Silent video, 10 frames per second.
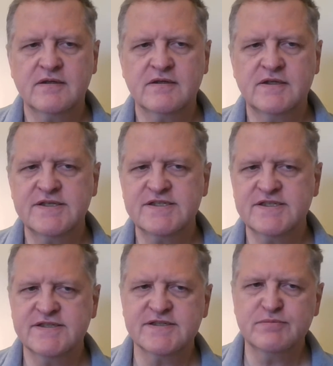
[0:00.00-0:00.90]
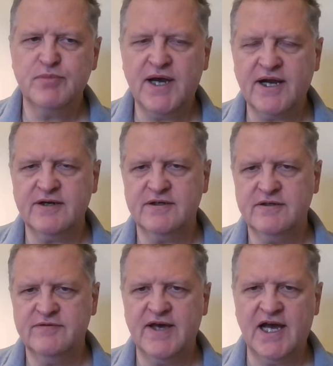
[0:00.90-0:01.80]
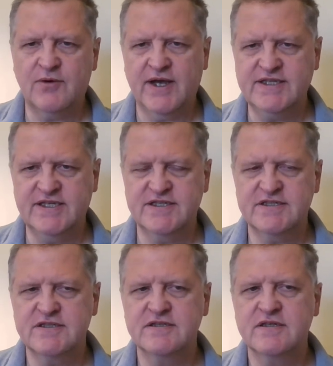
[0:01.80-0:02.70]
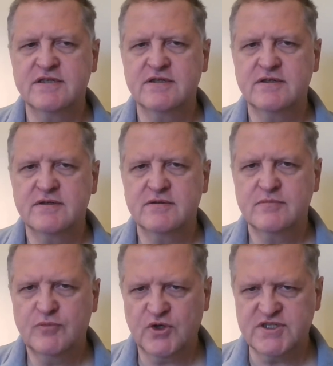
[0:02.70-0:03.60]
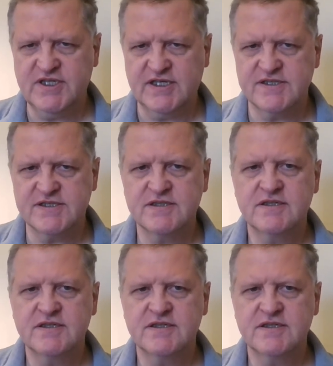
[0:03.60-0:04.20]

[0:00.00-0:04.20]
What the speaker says: This is part of how I teach Portuguese.